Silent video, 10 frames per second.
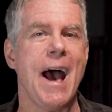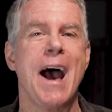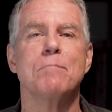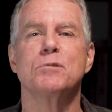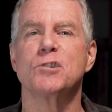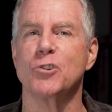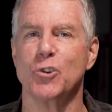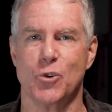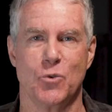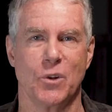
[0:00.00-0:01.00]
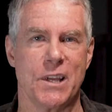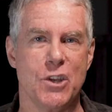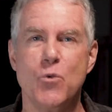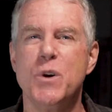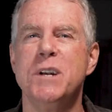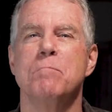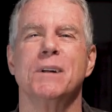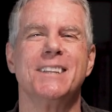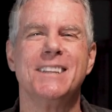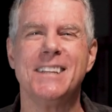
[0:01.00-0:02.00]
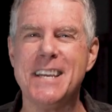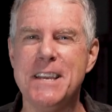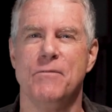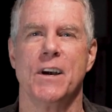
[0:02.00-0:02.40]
Absolutely. You wouldn't believe